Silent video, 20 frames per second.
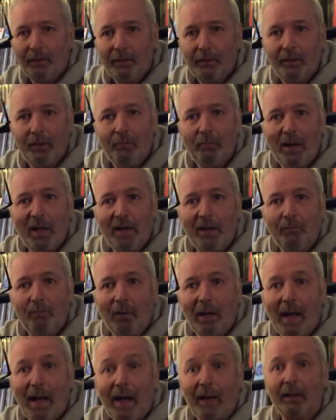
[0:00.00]
the Men in
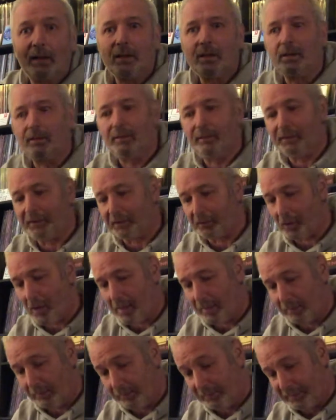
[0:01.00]
Black, the
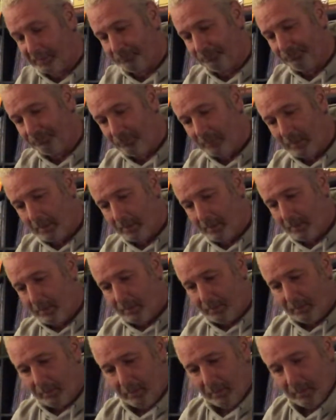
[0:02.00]
Stranglers.
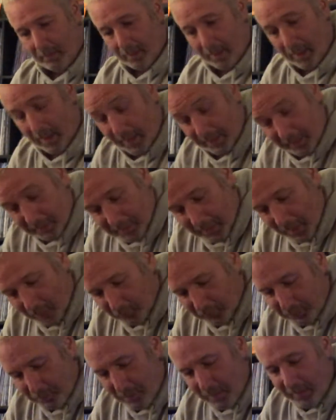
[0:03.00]
And it
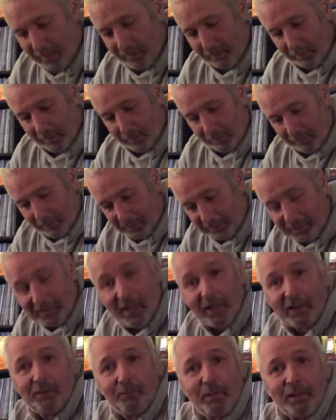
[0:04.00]
tells me that the
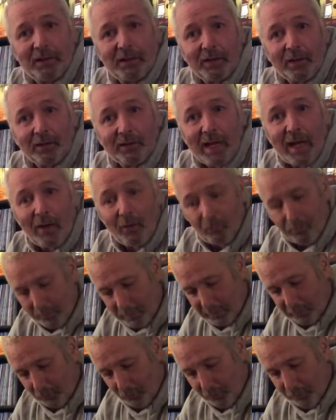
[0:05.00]
Sex Pistols album
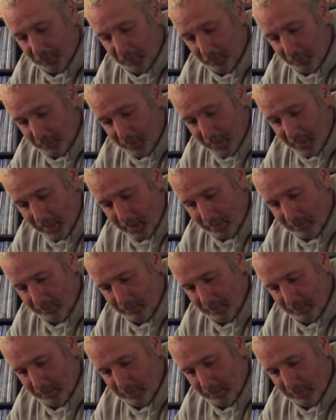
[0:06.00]
is reviewed here.